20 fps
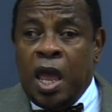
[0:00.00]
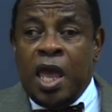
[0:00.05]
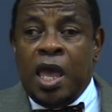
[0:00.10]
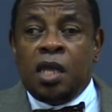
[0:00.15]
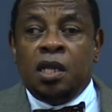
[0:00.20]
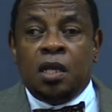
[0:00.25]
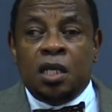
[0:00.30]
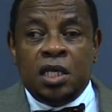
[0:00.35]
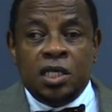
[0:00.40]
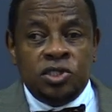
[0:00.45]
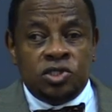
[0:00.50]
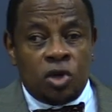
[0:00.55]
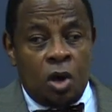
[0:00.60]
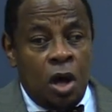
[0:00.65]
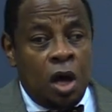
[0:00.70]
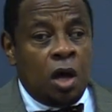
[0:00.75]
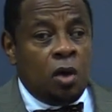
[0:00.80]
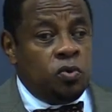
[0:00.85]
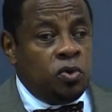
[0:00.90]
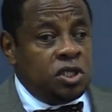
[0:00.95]
and he's
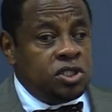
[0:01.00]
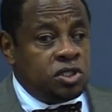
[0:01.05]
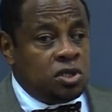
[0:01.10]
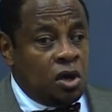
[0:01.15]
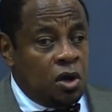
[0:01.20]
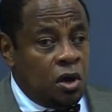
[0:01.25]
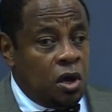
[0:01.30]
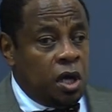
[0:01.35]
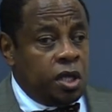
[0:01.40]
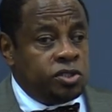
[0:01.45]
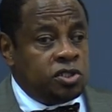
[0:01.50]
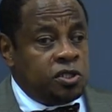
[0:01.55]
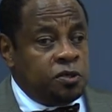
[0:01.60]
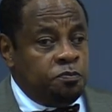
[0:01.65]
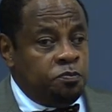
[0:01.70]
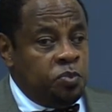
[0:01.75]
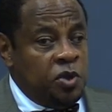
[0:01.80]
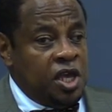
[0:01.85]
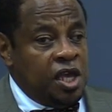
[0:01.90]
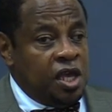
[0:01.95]
always called to
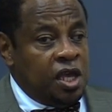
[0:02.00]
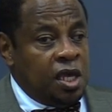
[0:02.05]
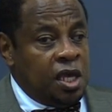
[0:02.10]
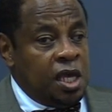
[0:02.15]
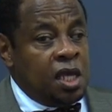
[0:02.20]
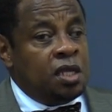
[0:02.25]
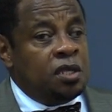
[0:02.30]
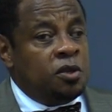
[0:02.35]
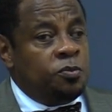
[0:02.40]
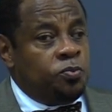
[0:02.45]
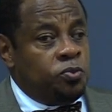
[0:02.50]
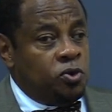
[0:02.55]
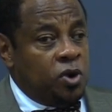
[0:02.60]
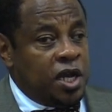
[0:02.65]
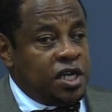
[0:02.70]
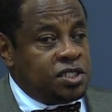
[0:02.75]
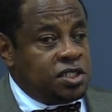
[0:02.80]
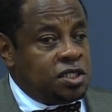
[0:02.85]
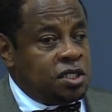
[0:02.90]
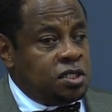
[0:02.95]
be in the
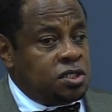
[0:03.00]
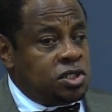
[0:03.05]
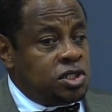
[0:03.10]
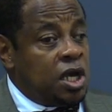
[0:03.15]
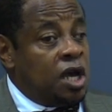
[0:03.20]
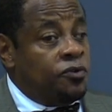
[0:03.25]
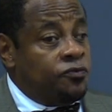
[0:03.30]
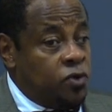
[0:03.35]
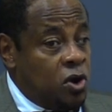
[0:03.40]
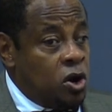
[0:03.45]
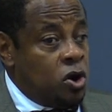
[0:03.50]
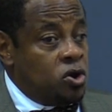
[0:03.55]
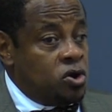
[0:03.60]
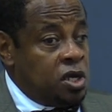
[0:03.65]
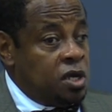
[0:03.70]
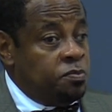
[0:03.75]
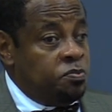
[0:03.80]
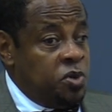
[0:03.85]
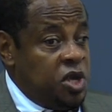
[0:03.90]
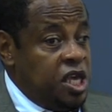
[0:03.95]
presence of
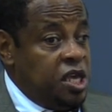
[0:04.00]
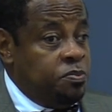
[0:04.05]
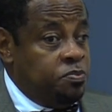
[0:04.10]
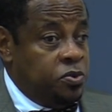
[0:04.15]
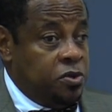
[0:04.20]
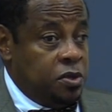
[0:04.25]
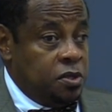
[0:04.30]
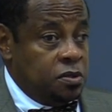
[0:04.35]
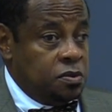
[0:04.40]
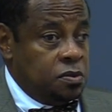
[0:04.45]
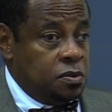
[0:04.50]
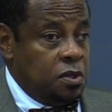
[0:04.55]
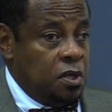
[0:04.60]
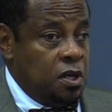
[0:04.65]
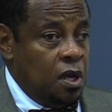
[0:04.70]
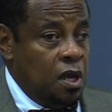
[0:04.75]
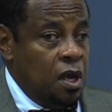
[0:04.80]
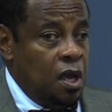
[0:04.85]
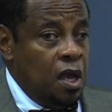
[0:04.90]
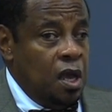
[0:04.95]
hurting people,
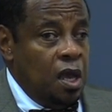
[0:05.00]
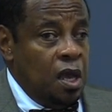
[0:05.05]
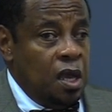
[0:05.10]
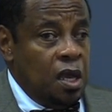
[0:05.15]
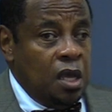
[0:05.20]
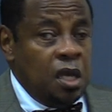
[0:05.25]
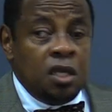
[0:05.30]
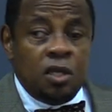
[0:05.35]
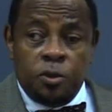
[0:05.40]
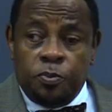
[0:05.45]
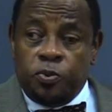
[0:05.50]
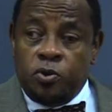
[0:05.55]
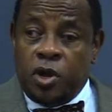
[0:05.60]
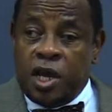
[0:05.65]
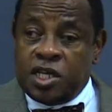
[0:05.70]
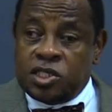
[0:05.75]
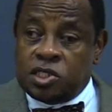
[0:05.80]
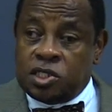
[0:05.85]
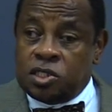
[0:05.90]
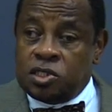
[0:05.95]
in the
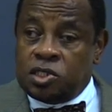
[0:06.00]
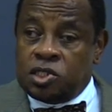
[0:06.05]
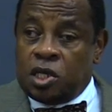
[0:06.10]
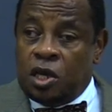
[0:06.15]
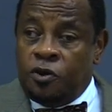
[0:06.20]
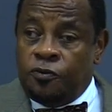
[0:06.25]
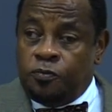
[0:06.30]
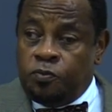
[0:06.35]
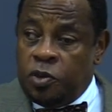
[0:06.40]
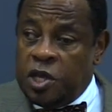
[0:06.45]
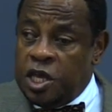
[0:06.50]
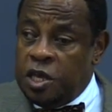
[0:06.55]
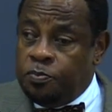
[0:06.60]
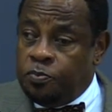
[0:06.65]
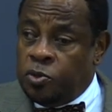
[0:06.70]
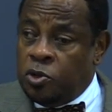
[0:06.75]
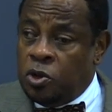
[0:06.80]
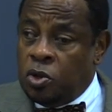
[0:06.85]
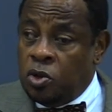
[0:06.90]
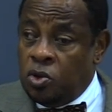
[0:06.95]
presence of
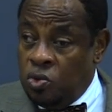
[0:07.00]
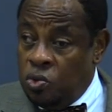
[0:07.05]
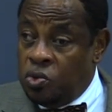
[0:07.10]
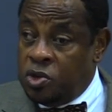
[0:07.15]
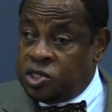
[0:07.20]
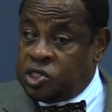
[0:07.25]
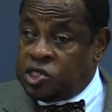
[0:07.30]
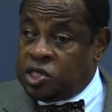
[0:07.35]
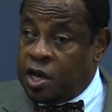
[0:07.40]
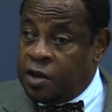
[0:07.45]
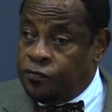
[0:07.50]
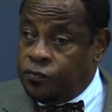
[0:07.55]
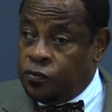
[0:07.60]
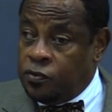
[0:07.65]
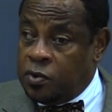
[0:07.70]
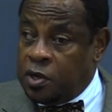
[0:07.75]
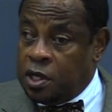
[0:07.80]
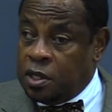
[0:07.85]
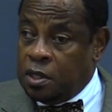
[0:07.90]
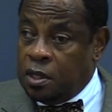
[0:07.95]
people who are
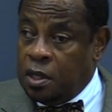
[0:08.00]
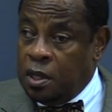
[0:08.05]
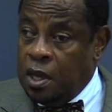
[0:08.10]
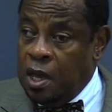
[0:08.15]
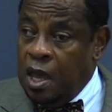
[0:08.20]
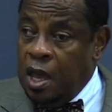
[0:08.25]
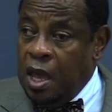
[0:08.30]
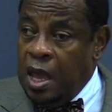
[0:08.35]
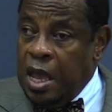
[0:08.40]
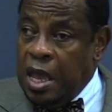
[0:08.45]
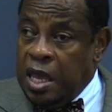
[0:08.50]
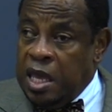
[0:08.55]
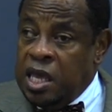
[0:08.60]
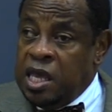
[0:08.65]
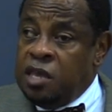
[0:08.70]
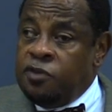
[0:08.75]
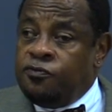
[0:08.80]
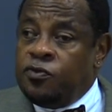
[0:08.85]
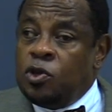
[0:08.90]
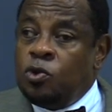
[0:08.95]
suffering.
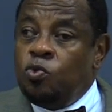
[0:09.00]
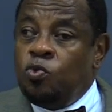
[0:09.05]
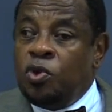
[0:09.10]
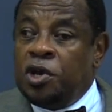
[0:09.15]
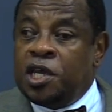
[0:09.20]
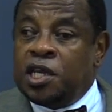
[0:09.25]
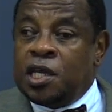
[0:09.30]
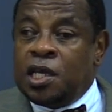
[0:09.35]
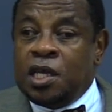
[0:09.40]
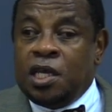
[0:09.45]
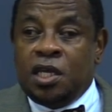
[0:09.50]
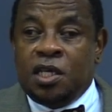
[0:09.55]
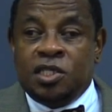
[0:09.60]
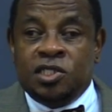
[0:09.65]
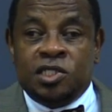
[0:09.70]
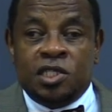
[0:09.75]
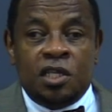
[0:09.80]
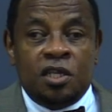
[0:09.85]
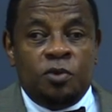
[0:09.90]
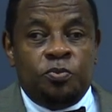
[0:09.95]
Even when he
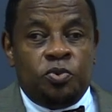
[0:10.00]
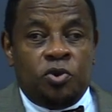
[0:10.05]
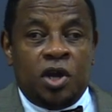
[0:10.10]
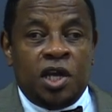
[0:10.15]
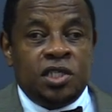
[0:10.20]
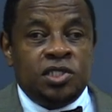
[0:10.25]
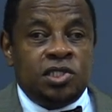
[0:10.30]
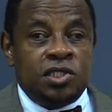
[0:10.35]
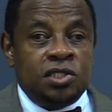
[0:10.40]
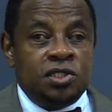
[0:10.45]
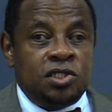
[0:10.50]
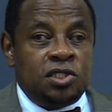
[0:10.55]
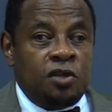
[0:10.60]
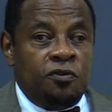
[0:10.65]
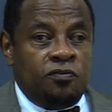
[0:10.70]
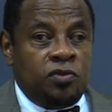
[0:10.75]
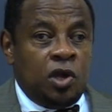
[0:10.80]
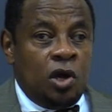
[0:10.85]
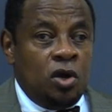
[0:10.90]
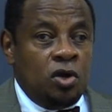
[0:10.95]
is in the presence
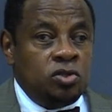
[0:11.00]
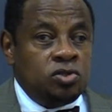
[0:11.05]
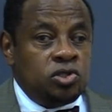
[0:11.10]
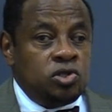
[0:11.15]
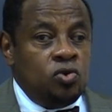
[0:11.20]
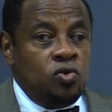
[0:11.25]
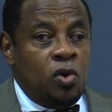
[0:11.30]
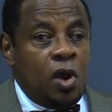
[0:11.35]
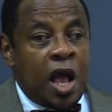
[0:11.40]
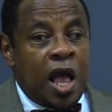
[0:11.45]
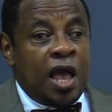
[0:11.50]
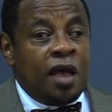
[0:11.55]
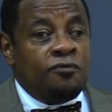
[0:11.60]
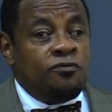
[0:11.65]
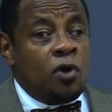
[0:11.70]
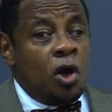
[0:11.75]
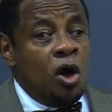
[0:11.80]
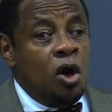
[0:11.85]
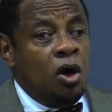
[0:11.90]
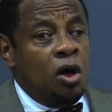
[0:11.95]
of those who
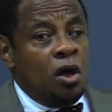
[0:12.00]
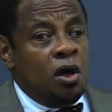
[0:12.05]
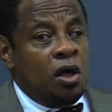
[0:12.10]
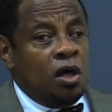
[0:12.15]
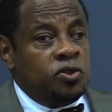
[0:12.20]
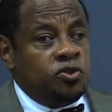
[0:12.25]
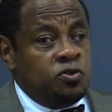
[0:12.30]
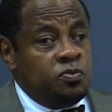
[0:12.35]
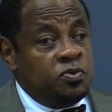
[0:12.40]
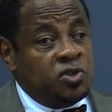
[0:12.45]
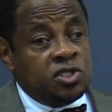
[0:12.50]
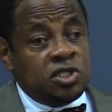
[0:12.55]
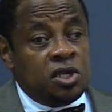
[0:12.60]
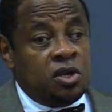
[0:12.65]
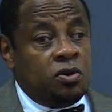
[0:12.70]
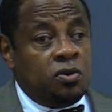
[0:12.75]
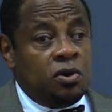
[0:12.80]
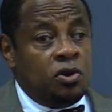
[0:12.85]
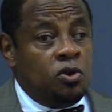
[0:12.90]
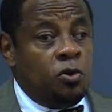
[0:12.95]
have all the
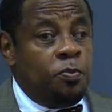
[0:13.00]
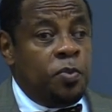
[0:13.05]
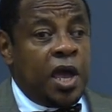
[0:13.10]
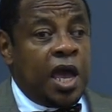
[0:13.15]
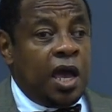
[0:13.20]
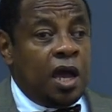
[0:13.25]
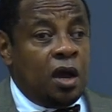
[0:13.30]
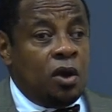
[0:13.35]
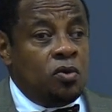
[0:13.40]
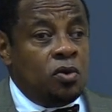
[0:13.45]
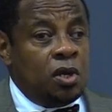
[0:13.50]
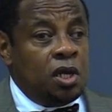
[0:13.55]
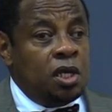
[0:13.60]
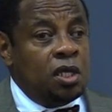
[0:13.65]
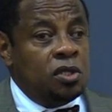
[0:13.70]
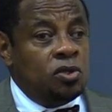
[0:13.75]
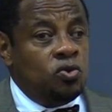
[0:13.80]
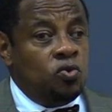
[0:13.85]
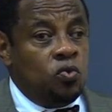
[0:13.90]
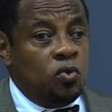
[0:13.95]
material power
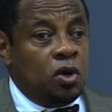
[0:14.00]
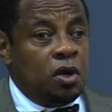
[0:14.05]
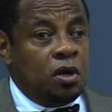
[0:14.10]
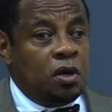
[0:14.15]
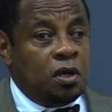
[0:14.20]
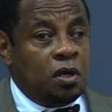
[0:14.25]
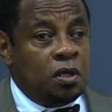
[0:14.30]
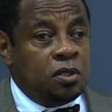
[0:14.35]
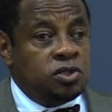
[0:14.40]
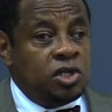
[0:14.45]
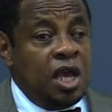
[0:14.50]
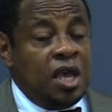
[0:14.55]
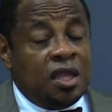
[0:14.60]
in the world,